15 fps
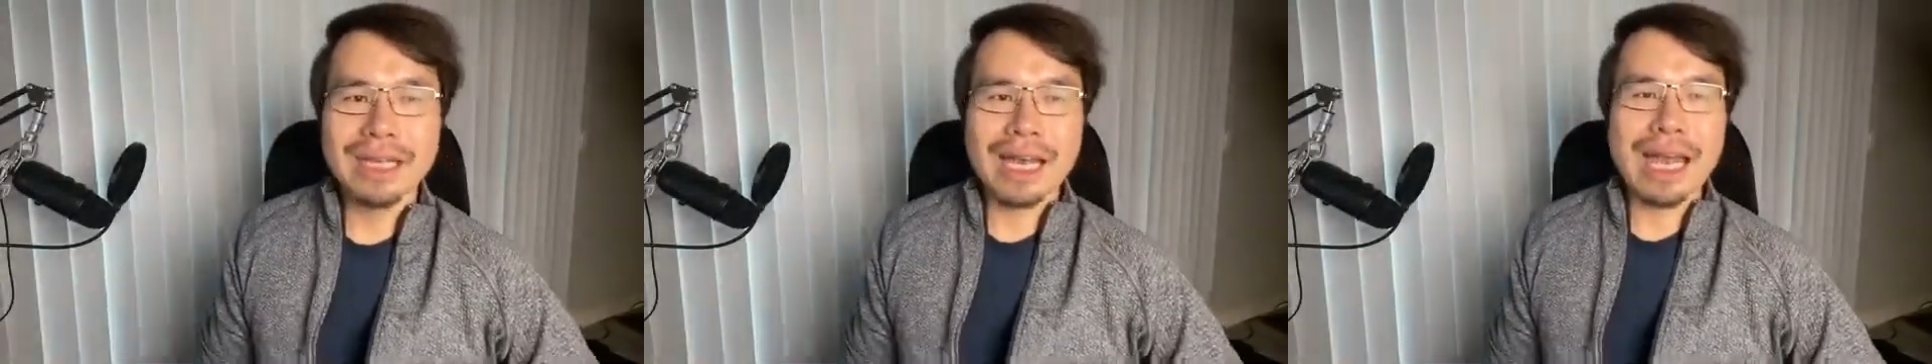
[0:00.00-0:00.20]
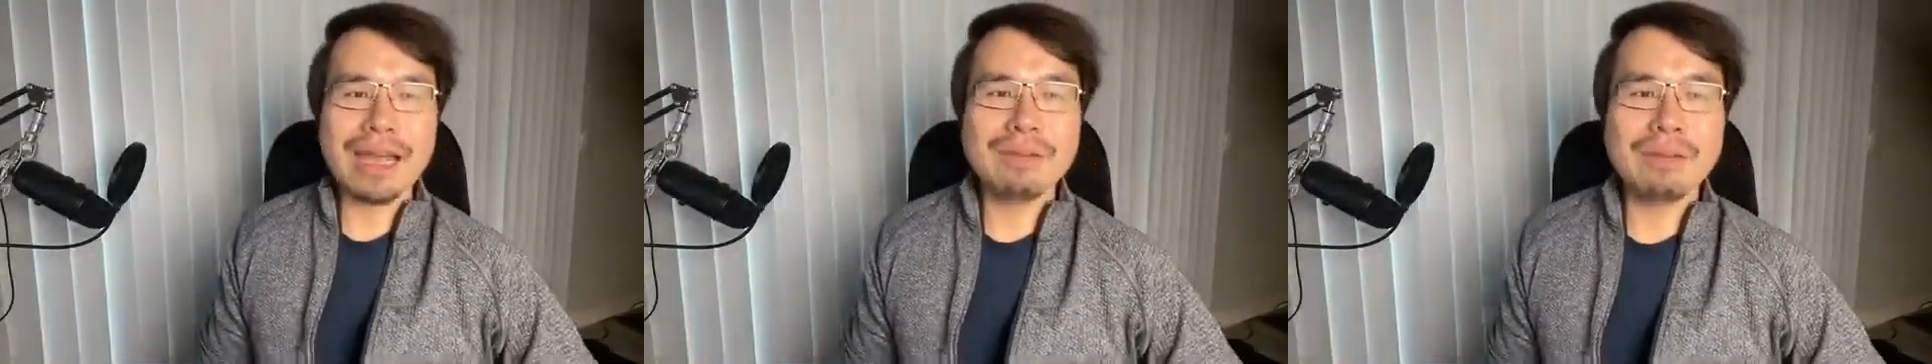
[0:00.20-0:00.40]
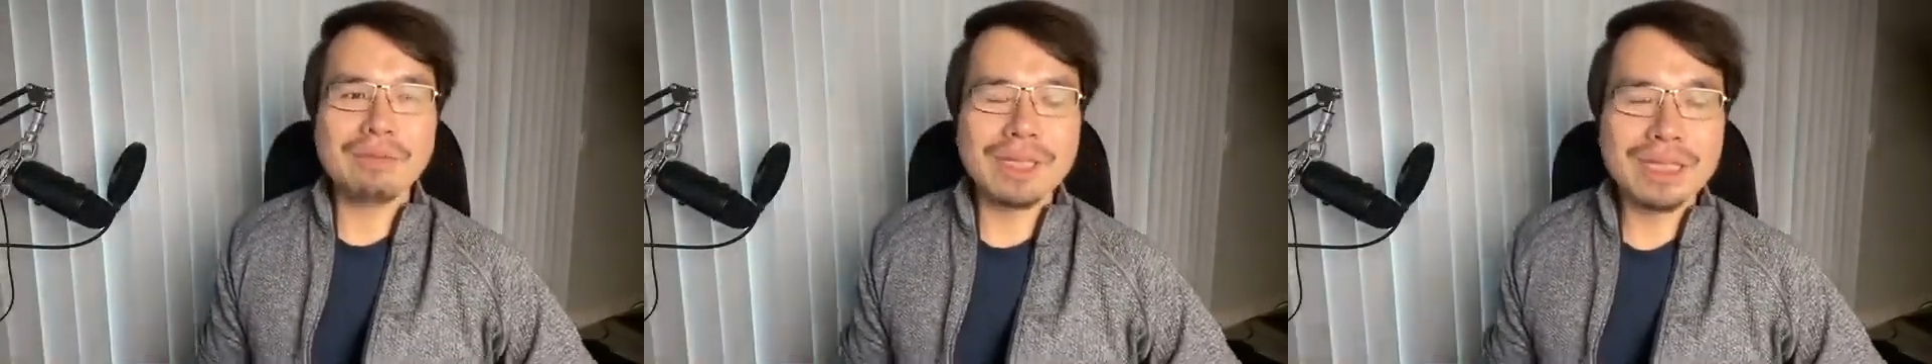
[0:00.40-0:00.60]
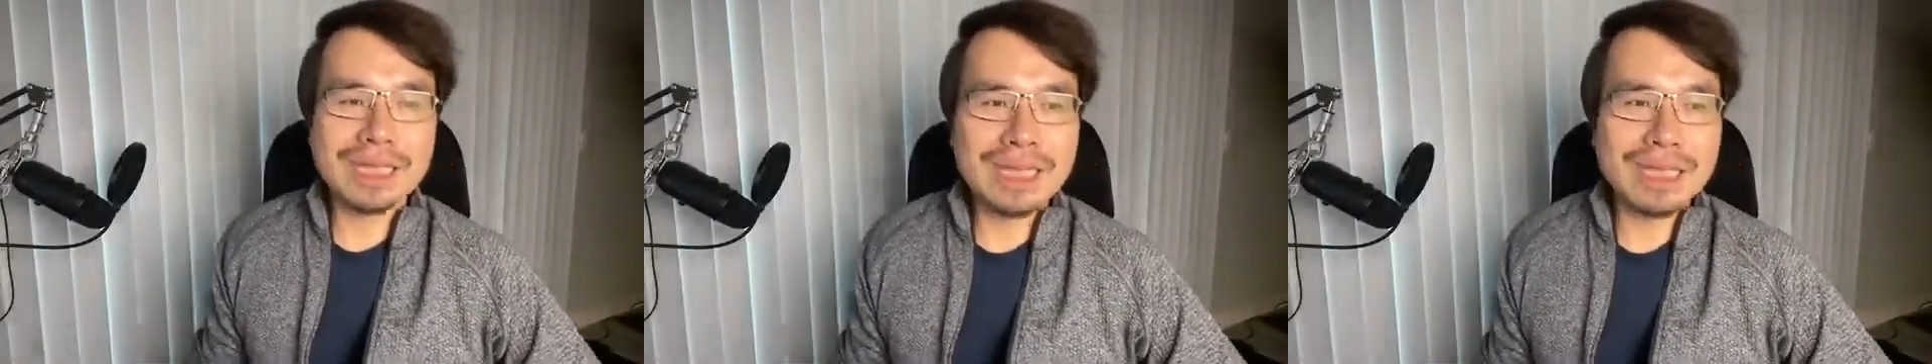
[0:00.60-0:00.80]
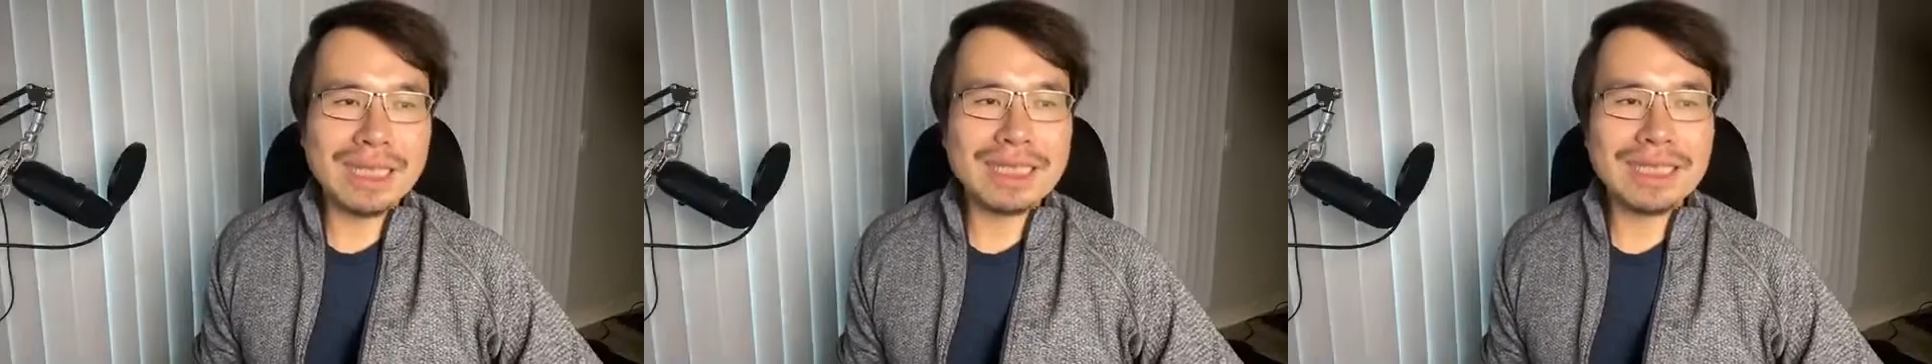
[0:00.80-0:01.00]
I would be
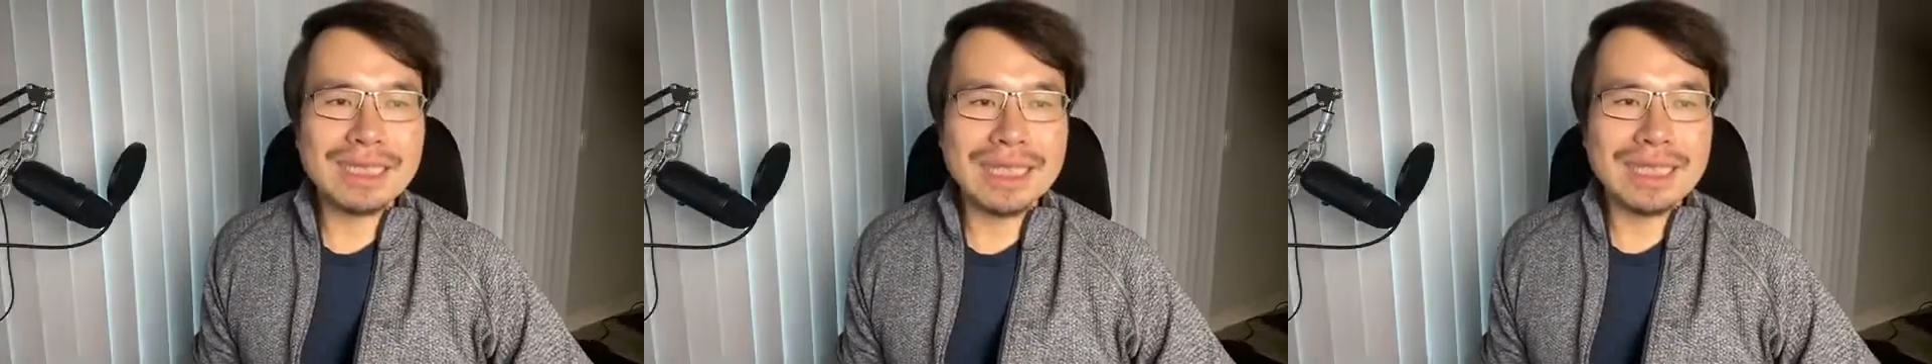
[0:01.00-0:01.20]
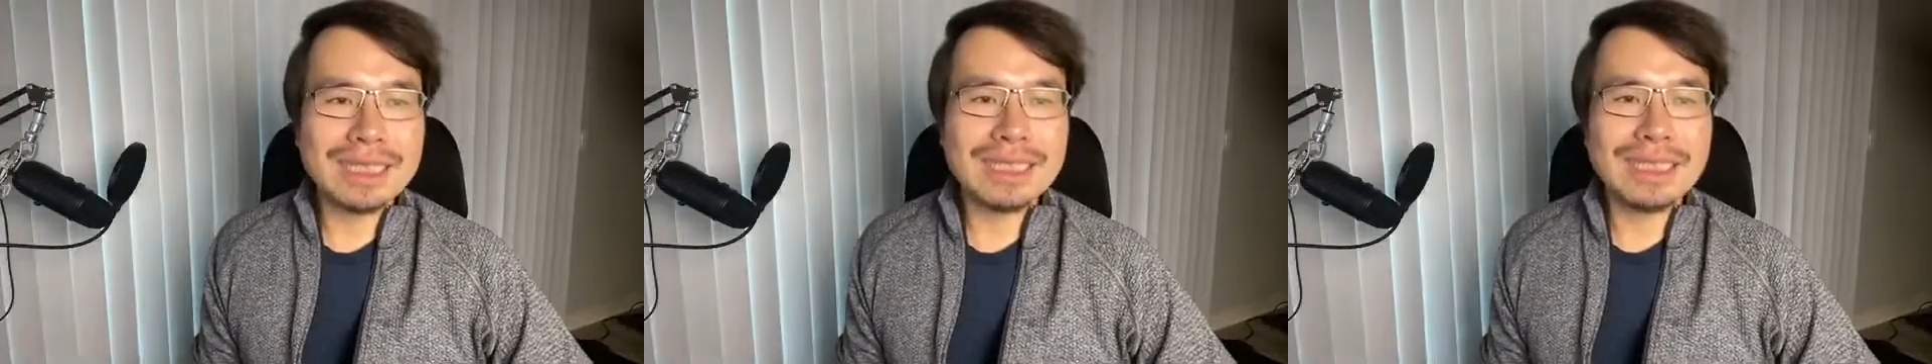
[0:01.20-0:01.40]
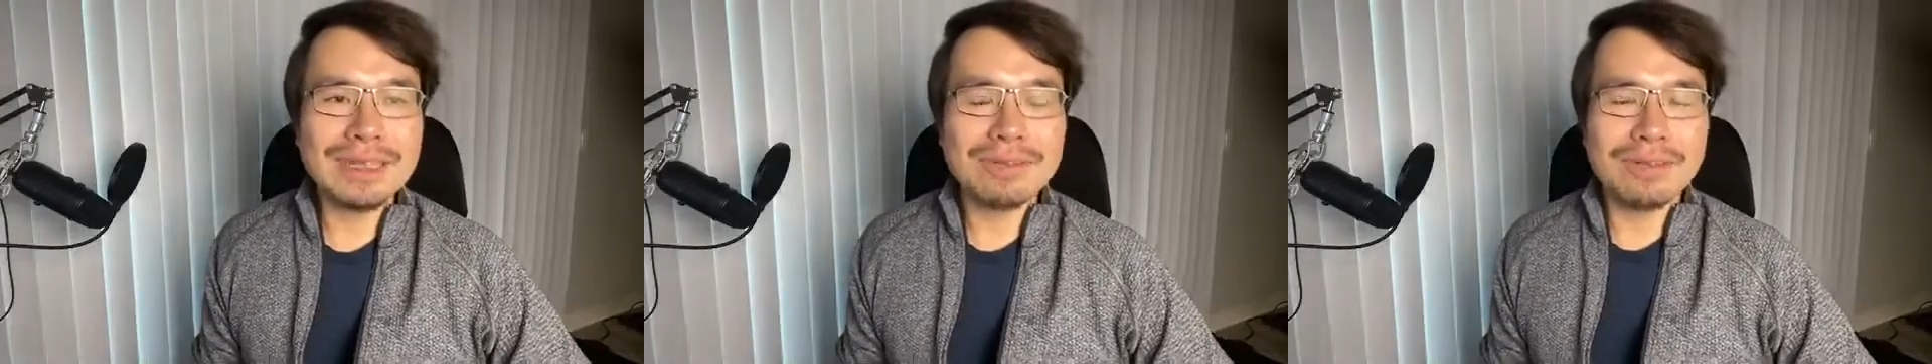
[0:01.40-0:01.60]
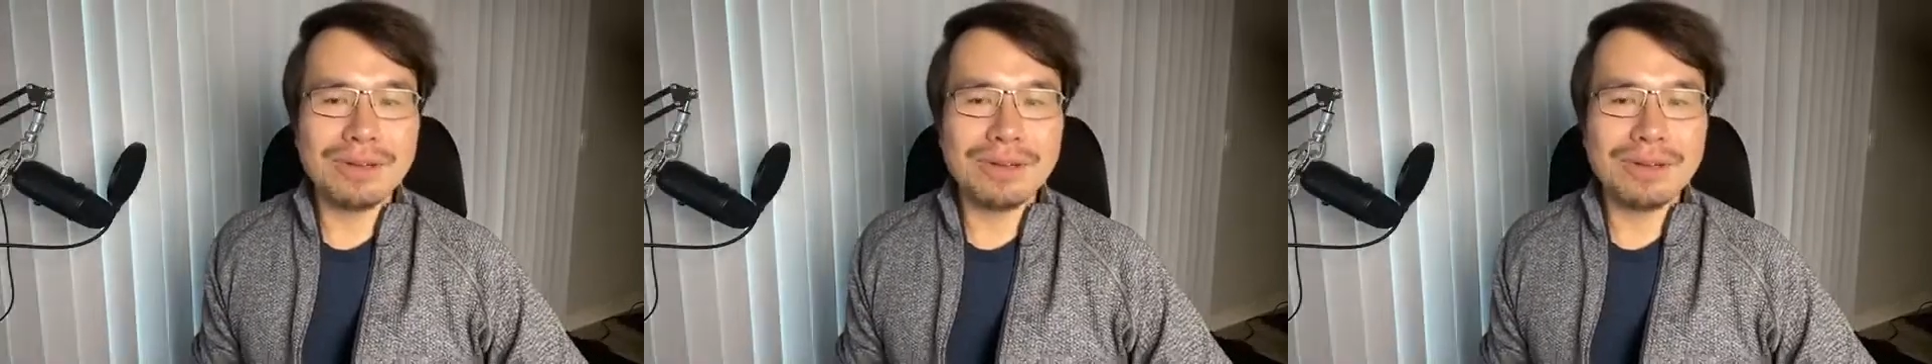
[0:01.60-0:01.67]
taking 60